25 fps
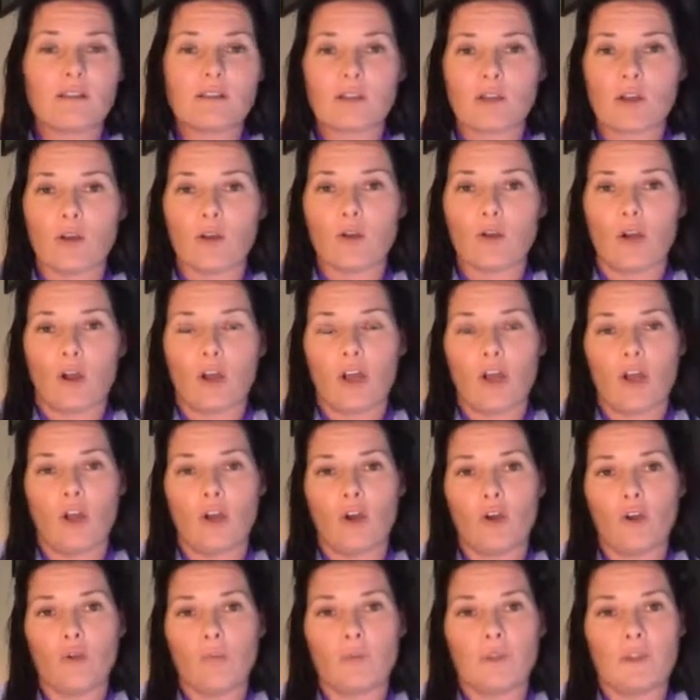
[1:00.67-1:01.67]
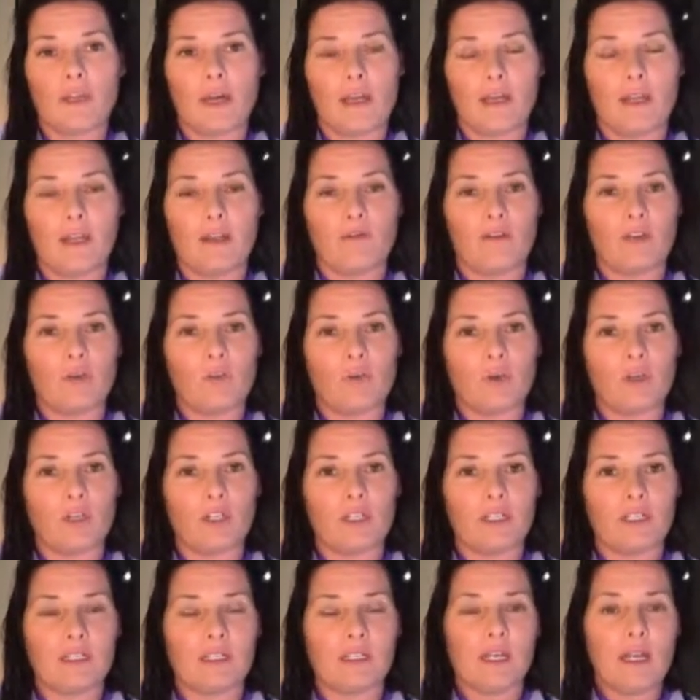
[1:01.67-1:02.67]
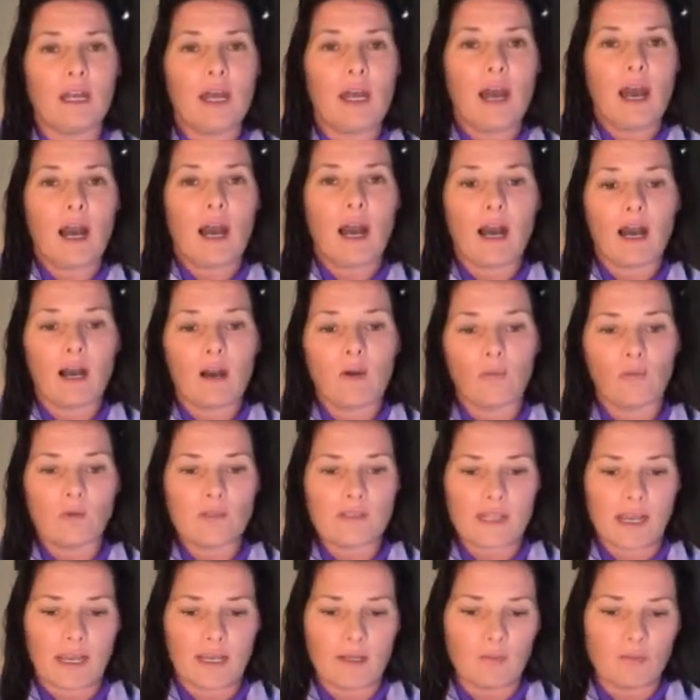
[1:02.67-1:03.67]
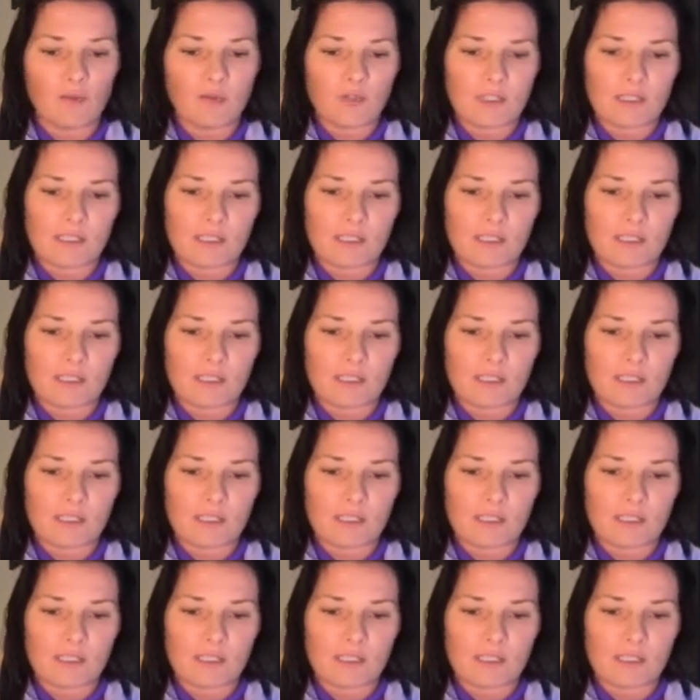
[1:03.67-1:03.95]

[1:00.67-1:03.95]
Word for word: So I hope that everybody uh, was able